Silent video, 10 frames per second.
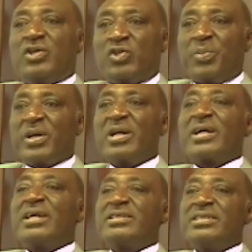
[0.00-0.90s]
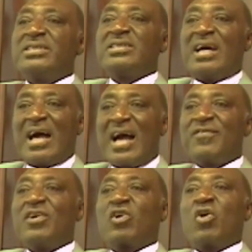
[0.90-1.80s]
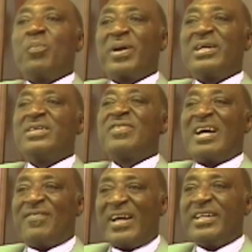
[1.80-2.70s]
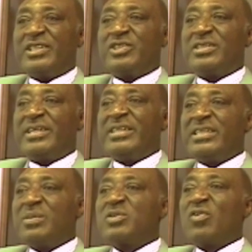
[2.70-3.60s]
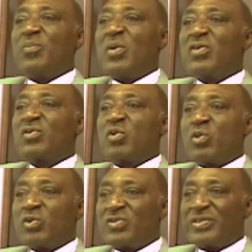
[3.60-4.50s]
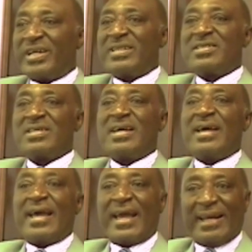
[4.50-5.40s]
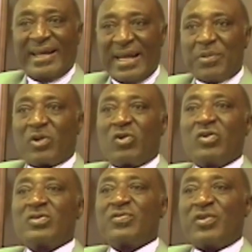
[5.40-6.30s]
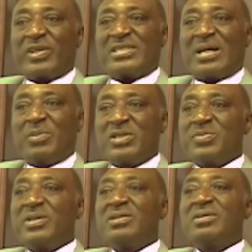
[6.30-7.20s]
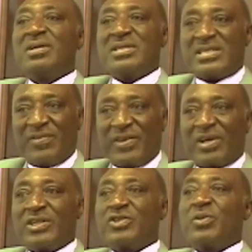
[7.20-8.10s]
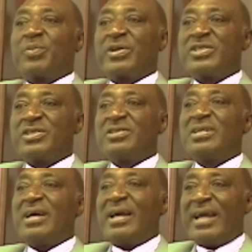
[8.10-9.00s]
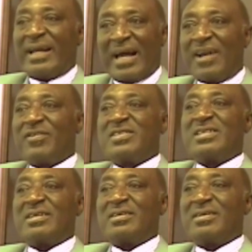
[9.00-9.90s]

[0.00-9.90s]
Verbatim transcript: Tropical countries have a comparative advantage in terms of both growth rates and labor costs for establishment silviculture operation, and harvesting.